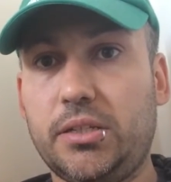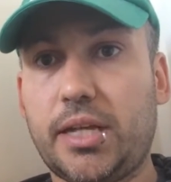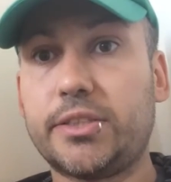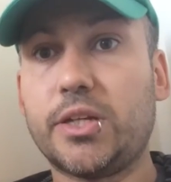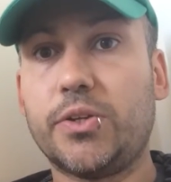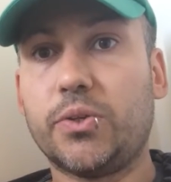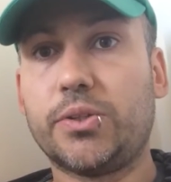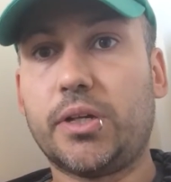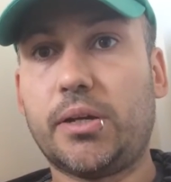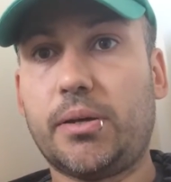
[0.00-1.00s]
and turn
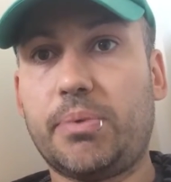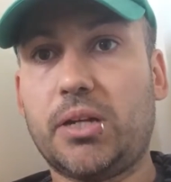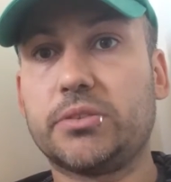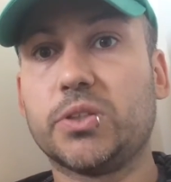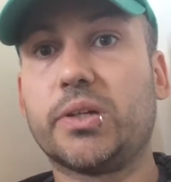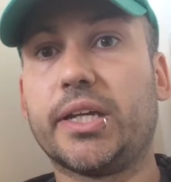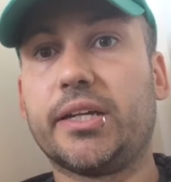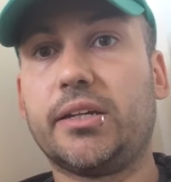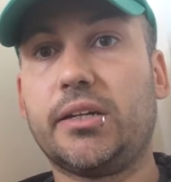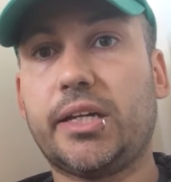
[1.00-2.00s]
on a plug socket.